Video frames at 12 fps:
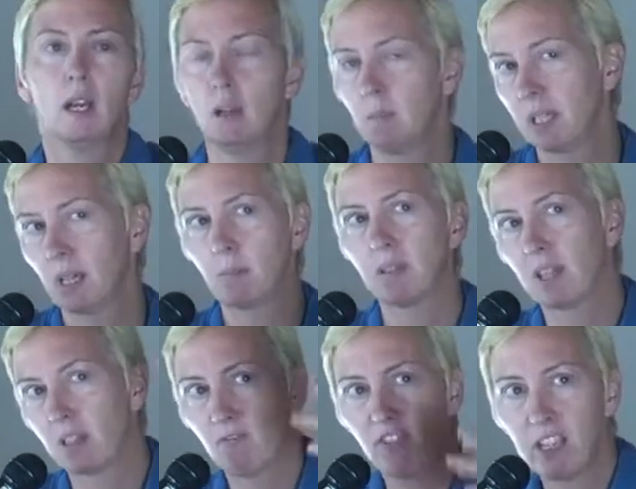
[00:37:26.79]
my God, but
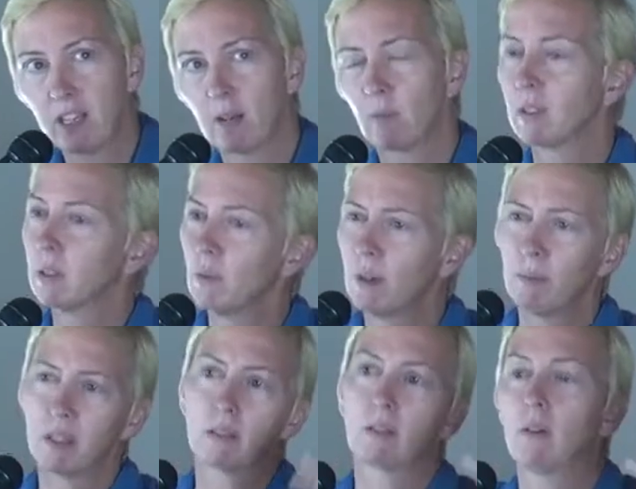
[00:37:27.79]
that van I really want,
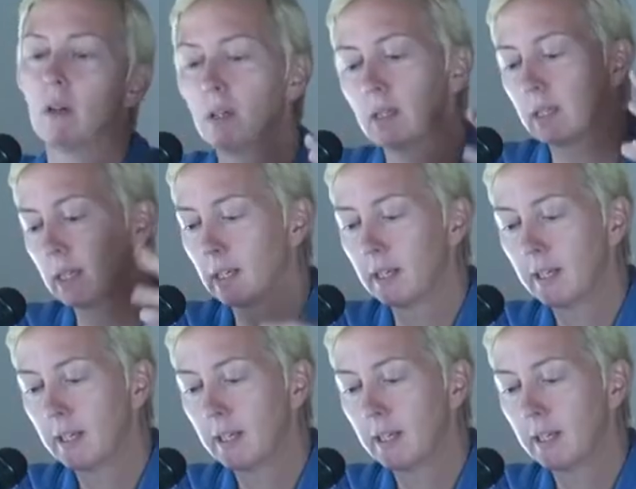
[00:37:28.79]
but it's so hard,